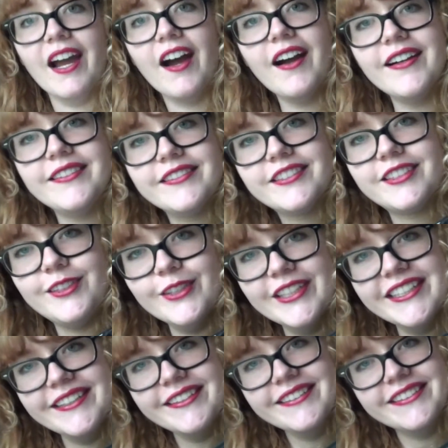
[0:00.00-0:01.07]

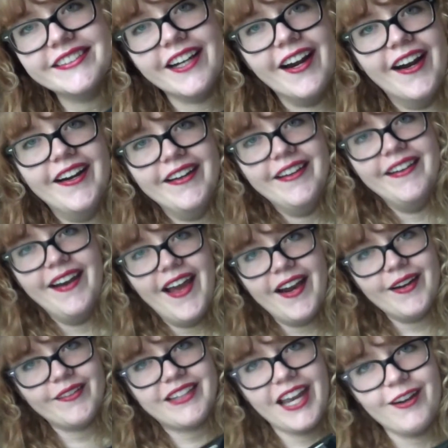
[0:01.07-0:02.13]
heartstrings are
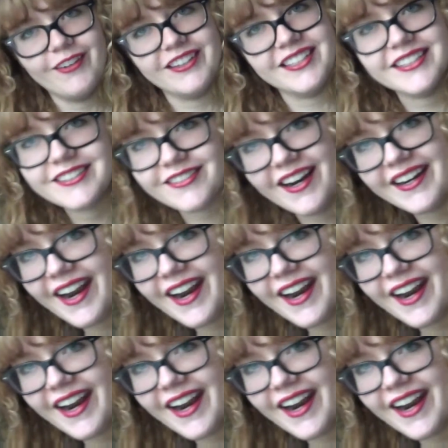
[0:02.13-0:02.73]
not okay with this right